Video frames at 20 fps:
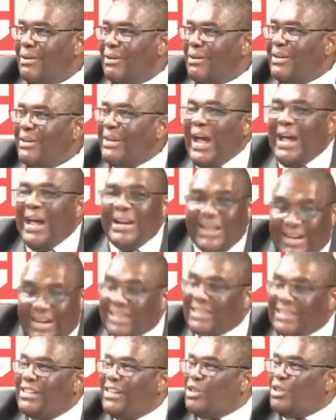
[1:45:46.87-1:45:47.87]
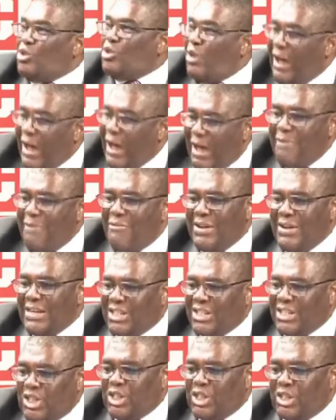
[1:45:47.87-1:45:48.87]
directly to every
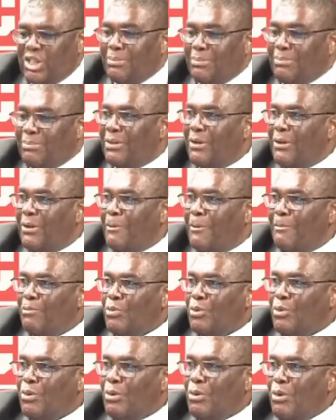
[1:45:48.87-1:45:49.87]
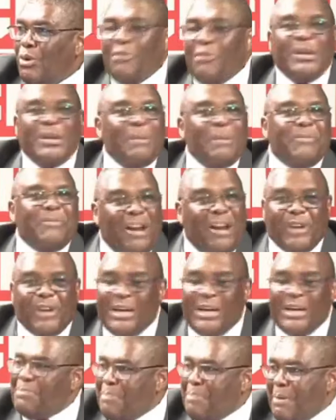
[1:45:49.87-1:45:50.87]
system of the
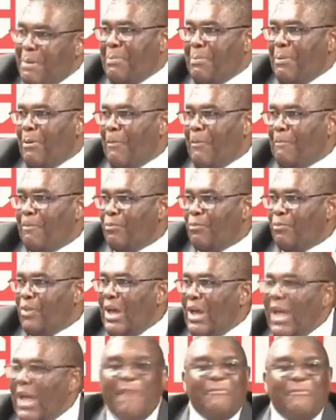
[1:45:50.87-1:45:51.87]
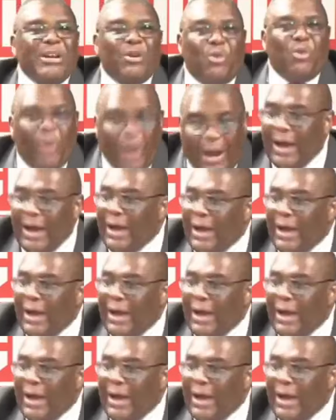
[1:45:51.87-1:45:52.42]
Biafran people. Everywhere.